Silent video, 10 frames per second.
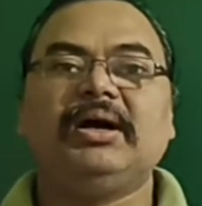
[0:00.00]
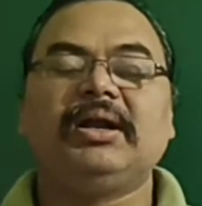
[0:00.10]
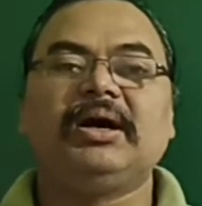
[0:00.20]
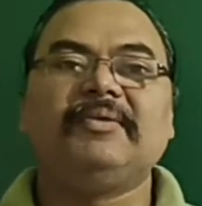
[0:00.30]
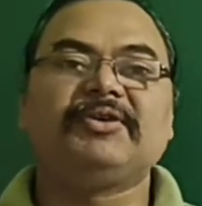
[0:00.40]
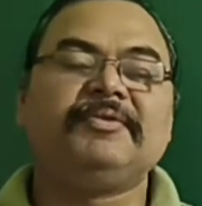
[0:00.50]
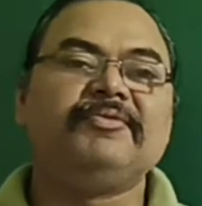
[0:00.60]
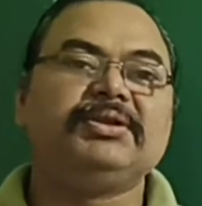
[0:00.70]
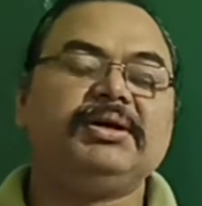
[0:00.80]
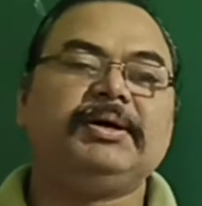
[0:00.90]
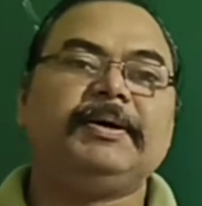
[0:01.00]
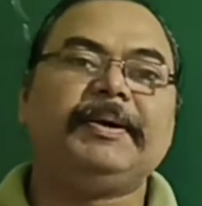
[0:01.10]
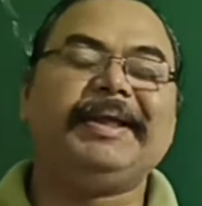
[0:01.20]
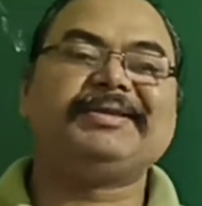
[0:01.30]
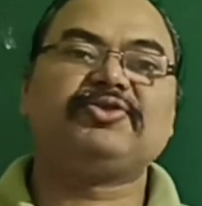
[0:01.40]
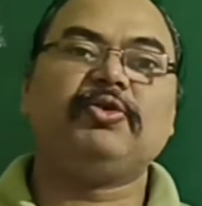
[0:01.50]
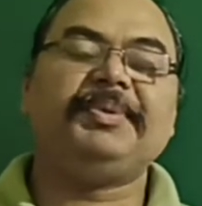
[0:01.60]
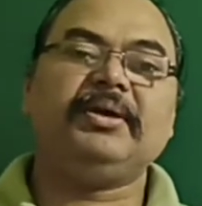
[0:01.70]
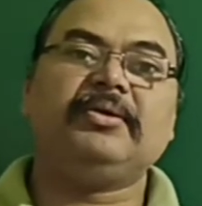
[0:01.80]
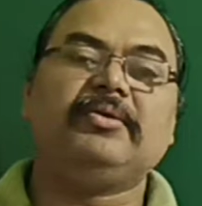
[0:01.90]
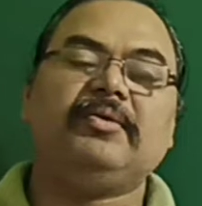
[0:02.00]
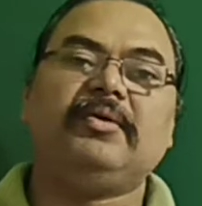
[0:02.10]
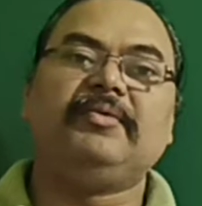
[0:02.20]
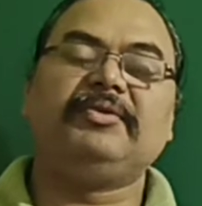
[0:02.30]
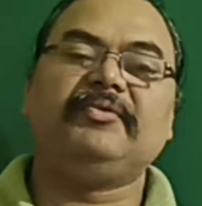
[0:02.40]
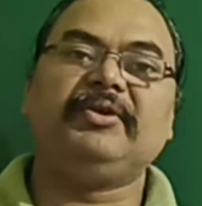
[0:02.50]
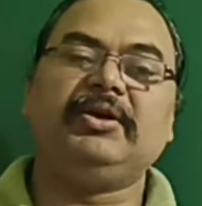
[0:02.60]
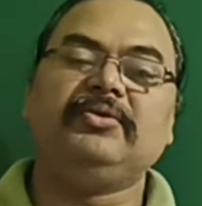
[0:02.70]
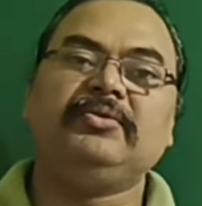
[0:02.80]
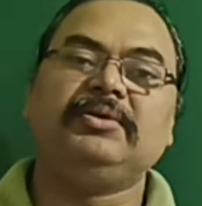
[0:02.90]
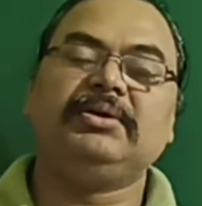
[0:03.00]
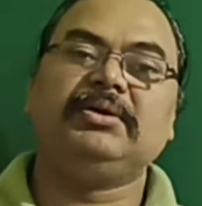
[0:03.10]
and I have come with the next topic of the video